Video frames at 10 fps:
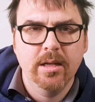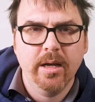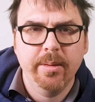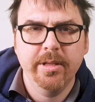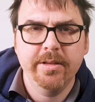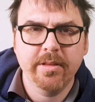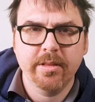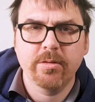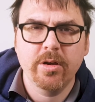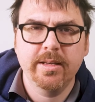I believe that
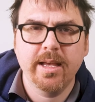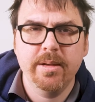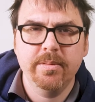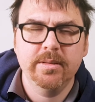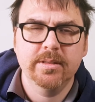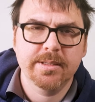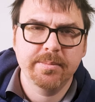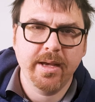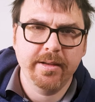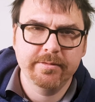the Rode cable is
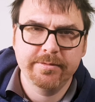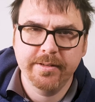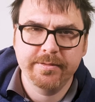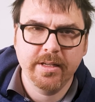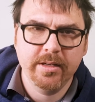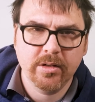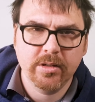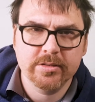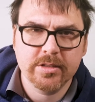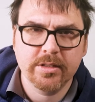about
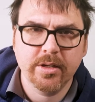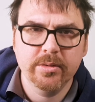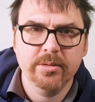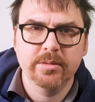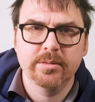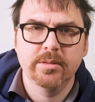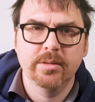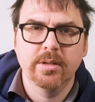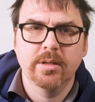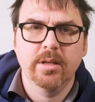$15 or so.
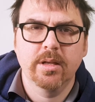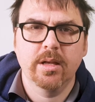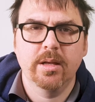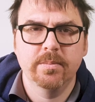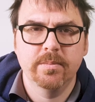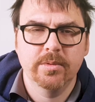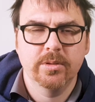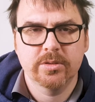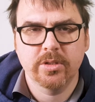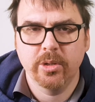
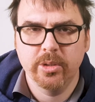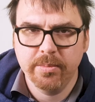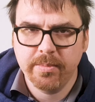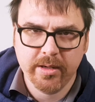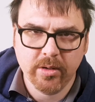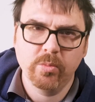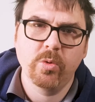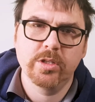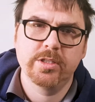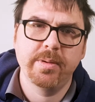So you may not
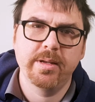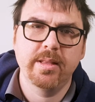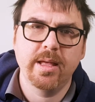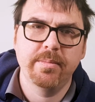want to spend that